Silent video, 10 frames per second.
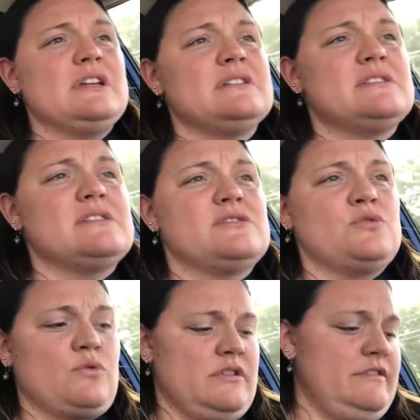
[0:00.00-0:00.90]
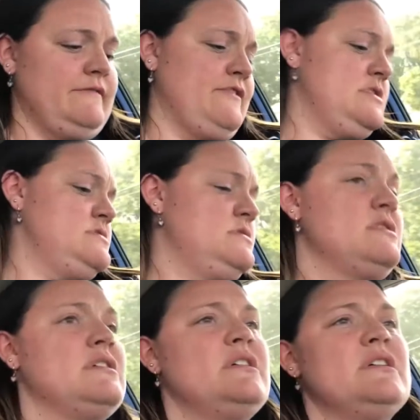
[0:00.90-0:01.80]
It's sort of,
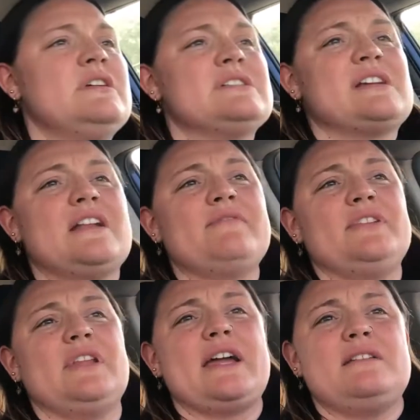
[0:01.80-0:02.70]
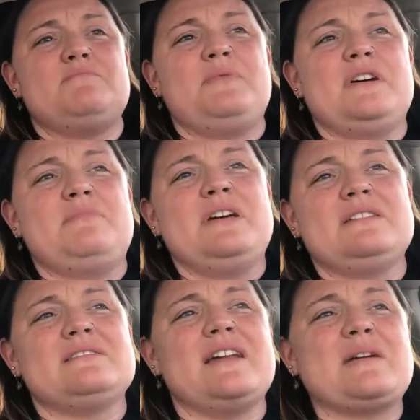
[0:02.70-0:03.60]
it's kind of a light,
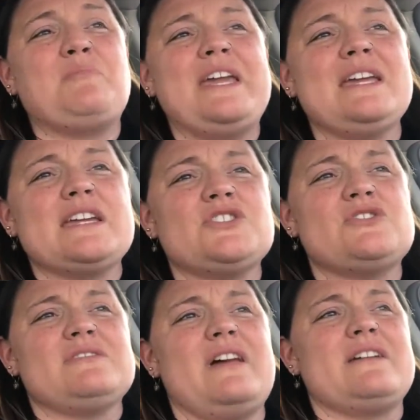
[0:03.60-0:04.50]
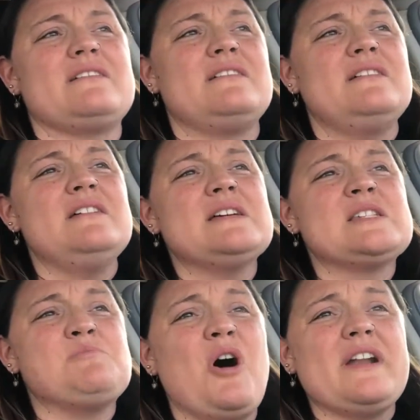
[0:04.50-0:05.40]
it's like a pinkish, like
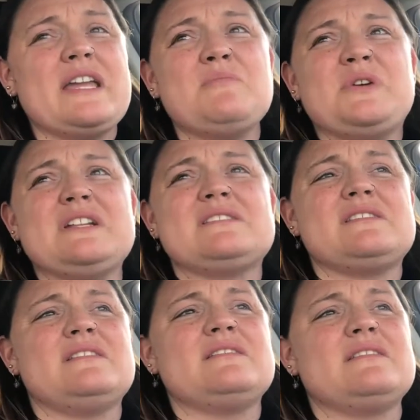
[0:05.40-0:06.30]
spotting, but it's,